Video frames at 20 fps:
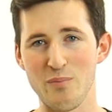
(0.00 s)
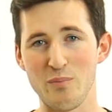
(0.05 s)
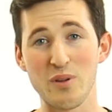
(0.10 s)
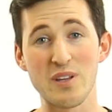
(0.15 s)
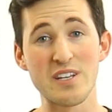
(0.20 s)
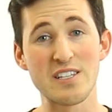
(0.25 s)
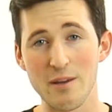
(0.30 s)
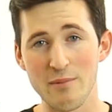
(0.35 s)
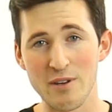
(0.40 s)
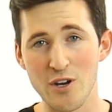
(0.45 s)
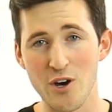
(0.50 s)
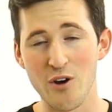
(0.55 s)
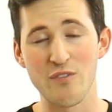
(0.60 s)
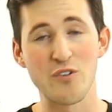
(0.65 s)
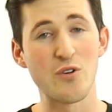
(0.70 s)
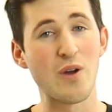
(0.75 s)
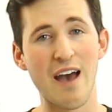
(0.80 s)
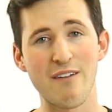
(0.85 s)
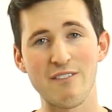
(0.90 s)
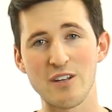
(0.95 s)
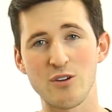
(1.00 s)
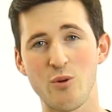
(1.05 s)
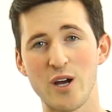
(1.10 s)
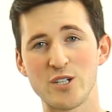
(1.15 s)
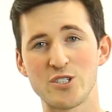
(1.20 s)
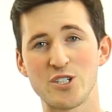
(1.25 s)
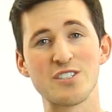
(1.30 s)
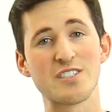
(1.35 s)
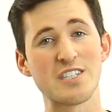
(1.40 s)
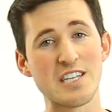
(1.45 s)
Please let me know if you have any
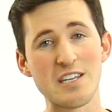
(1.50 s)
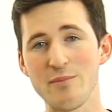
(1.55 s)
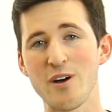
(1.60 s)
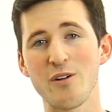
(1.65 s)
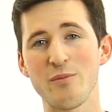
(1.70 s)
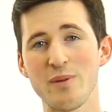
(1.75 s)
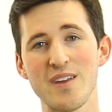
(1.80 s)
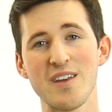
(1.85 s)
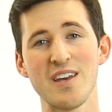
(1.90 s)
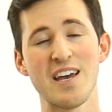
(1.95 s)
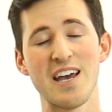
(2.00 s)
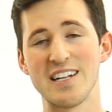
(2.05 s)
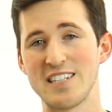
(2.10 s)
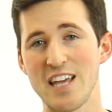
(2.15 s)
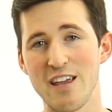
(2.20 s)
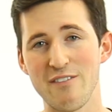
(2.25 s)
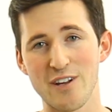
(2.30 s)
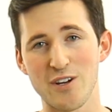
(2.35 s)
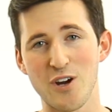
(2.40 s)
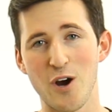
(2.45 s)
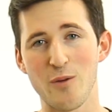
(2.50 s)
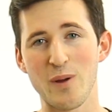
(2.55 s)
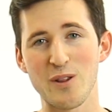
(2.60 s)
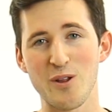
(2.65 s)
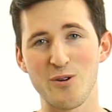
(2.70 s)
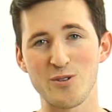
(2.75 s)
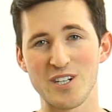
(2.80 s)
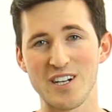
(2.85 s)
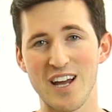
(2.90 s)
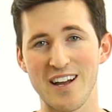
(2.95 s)
questions. Email me at
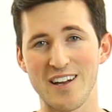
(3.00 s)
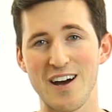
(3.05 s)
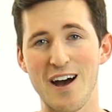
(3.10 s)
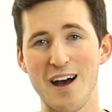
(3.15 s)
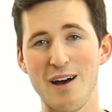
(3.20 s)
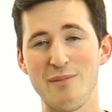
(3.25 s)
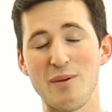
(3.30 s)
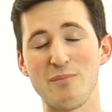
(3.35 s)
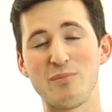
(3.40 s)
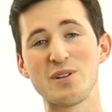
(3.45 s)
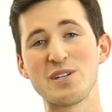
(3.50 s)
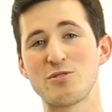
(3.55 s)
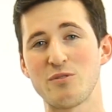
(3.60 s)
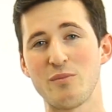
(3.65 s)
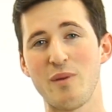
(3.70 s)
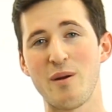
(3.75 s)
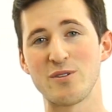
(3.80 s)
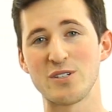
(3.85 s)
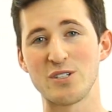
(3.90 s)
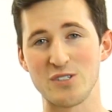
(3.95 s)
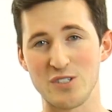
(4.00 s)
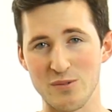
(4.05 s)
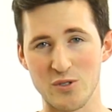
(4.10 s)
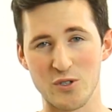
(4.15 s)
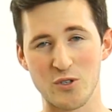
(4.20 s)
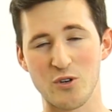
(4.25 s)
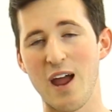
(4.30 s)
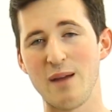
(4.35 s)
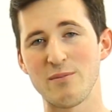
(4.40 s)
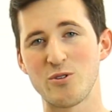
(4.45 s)
david@carpelotion.com, and please remember to
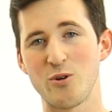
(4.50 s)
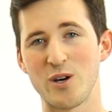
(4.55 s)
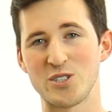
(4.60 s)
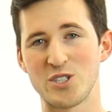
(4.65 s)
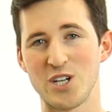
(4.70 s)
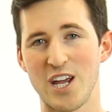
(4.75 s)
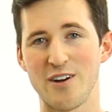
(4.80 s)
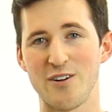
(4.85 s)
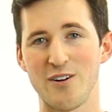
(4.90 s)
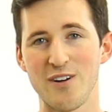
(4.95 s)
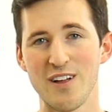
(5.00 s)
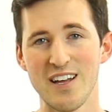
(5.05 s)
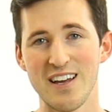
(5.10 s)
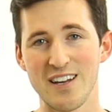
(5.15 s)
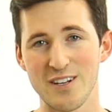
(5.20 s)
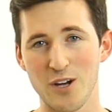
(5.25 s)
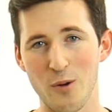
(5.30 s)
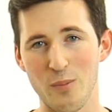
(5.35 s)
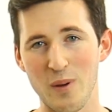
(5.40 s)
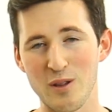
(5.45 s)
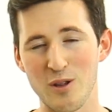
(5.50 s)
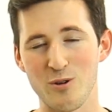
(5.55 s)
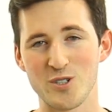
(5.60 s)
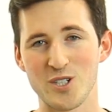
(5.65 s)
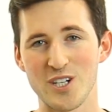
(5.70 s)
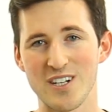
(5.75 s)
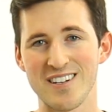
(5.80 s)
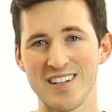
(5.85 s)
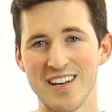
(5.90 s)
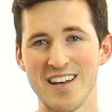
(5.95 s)
subscribe to our channel, Carpe
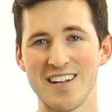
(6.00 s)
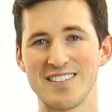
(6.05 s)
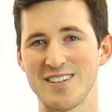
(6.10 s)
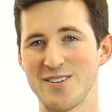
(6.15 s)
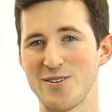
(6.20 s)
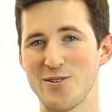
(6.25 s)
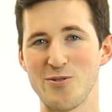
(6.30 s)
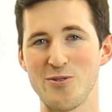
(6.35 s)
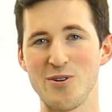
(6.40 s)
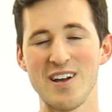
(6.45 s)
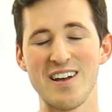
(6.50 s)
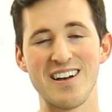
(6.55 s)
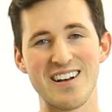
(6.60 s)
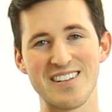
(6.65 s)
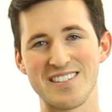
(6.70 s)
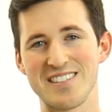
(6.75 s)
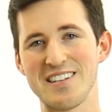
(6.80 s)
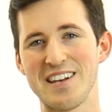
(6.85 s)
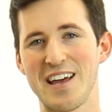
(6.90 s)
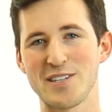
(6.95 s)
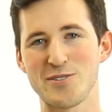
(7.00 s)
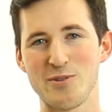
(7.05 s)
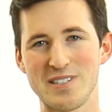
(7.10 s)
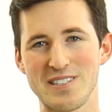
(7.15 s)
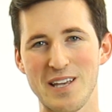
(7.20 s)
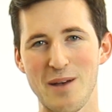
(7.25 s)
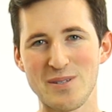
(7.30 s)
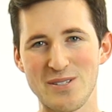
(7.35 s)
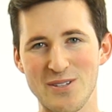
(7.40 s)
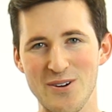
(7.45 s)
Lotion, to see next week's
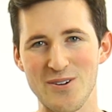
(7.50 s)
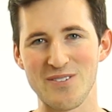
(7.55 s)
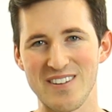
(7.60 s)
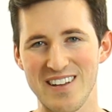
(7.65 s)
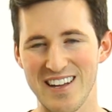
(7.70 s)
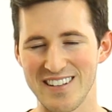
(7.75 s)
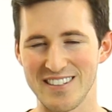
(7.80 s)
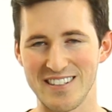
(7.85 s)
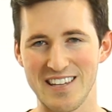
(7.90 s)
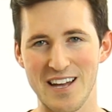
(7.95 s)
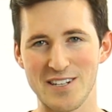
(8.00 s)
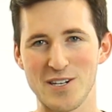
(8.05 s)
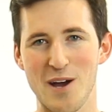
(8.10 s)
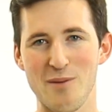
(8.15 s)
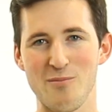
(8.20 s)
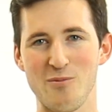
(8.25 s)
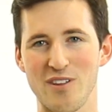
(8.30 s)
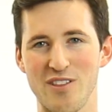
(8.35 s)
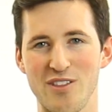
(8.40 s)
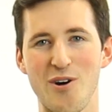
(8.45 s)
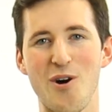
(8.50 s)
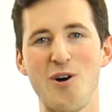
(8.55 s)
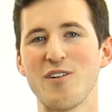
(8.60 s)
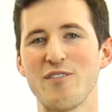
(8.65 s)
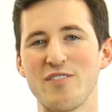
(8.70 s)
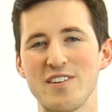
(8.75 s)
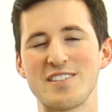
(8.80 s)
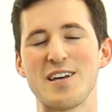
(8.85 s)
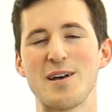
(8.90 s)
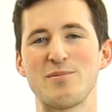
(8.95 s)
episode and to catch up with all of
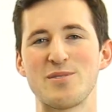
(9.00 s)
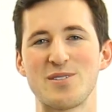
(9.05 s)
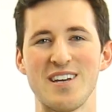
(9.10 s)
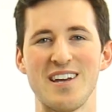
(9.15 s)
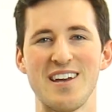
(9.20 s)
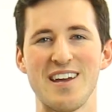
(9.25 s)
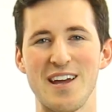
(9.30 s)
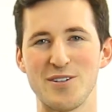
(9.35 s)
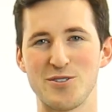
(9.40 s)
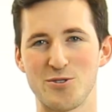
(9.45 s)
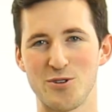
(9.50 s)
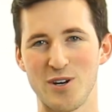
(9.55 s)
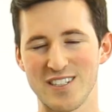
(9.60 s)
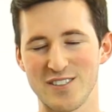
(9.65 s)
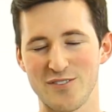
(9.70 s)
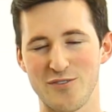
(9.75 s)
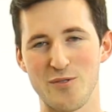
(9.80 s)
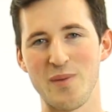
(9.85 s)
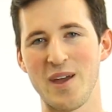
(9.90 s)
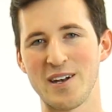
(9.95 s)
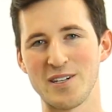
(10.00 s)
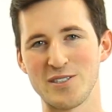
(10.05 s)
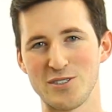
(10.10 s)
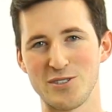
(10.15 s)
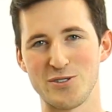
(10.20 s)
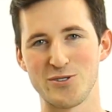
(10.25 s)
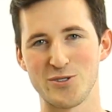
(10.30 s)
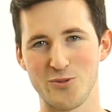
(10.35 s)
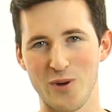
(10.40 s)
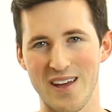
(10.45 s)
the tips and tricks for managing
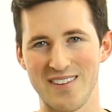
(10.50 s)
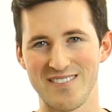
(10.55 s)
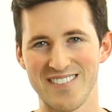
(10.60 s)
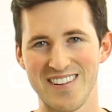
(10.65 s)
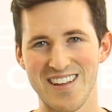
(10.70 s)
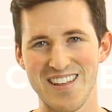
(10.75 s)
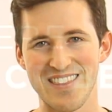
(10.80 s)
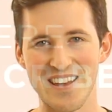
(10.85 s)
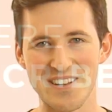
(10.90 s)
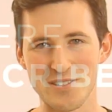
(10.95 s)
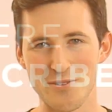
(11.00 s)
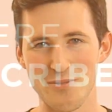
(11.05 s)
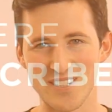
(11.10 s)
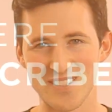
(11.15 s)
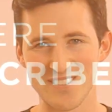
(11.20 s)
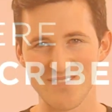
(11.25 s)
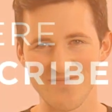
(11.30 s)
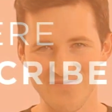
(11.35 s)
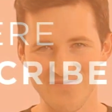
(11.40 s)
your sweat. Thanks so much.